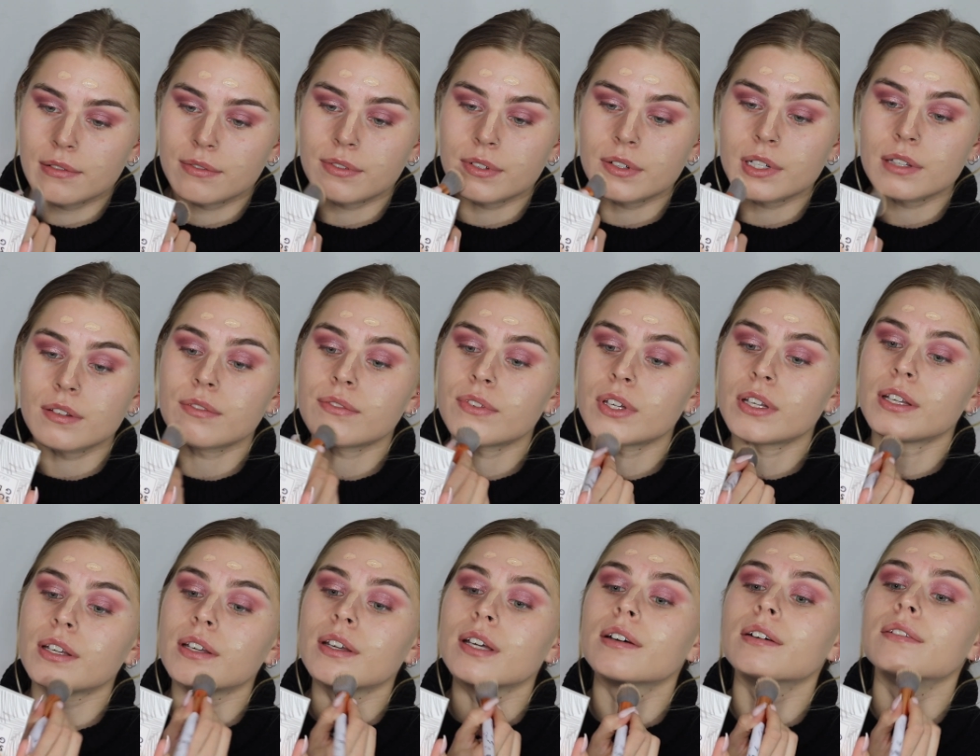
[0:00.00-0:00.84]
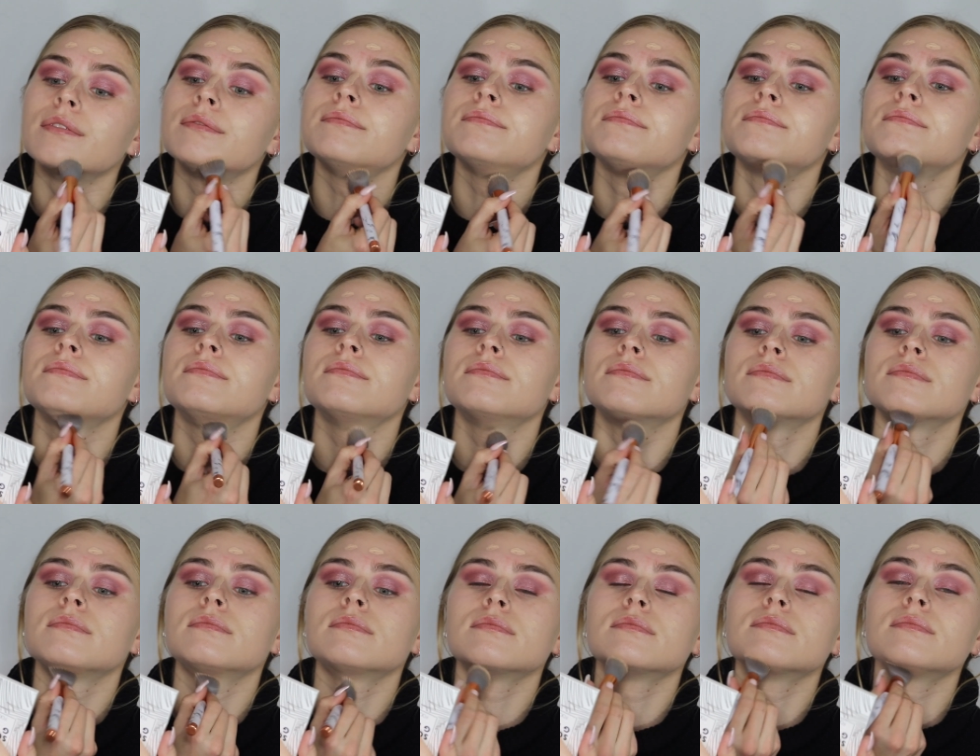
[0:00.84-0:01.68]
for the video.
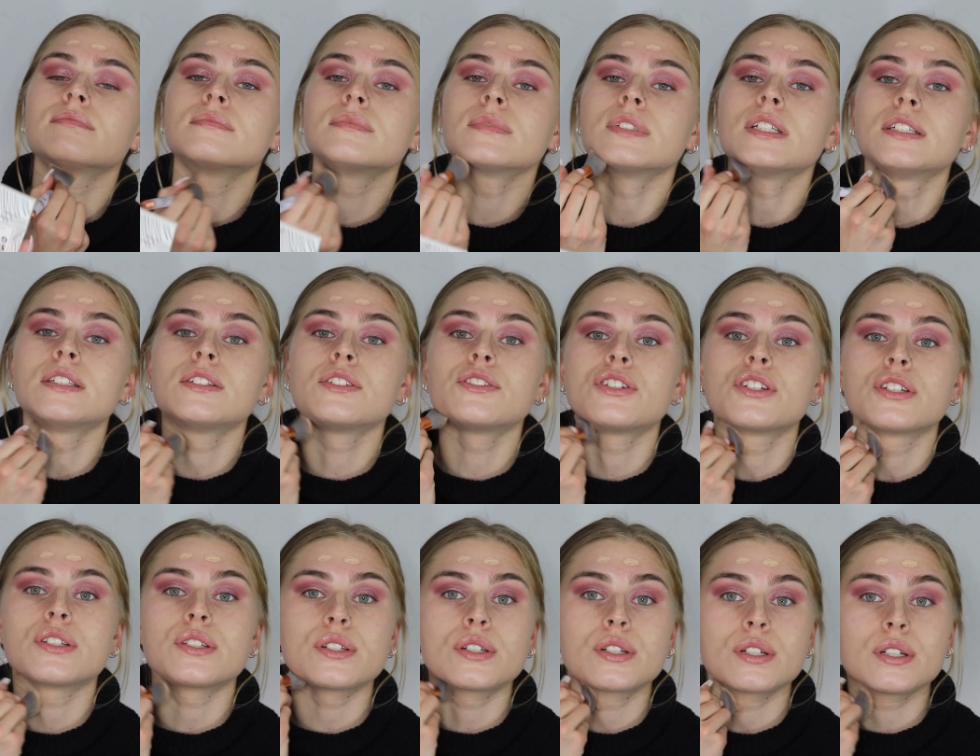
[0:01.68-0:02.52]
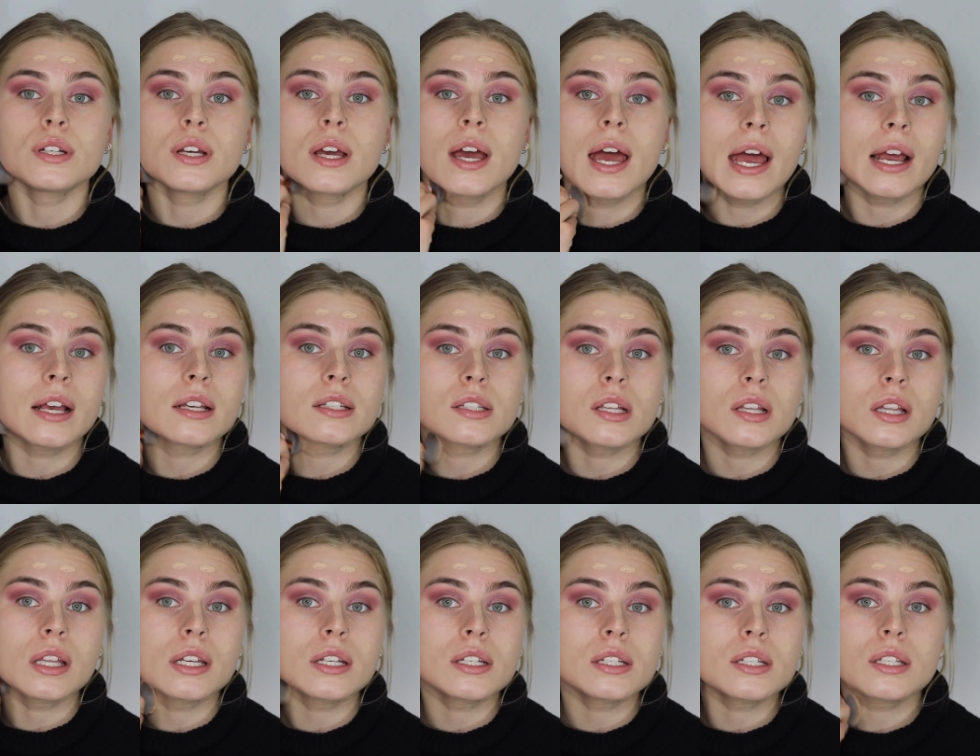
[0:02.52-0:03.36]
It's just
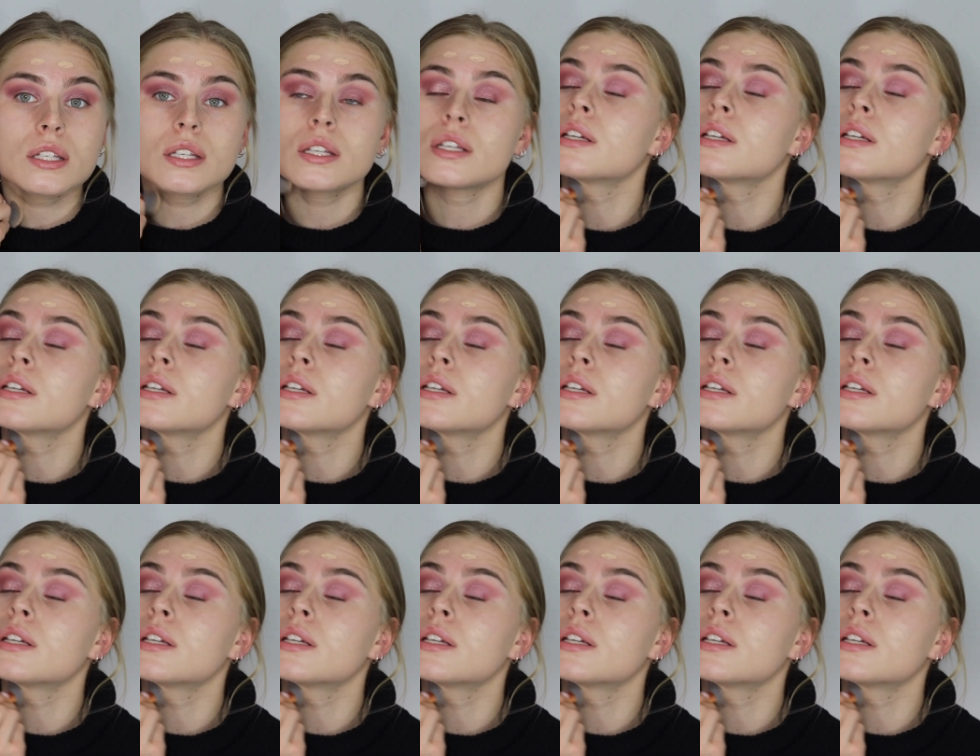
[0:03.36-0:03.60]
excellent.